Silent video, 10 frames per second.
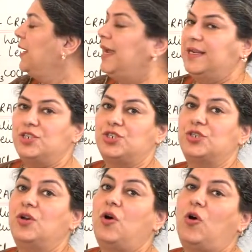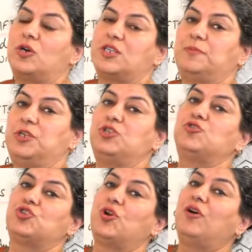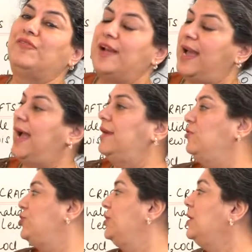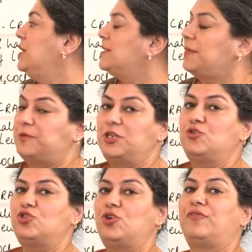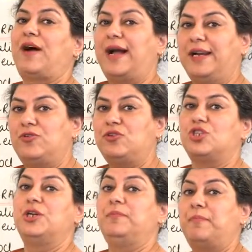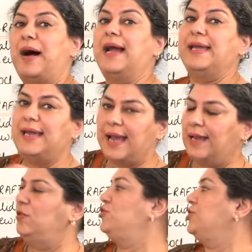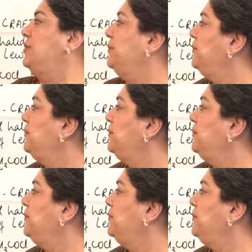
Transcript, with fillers: Addition or substitution of halogen. Substitution of hydrogen by halogen.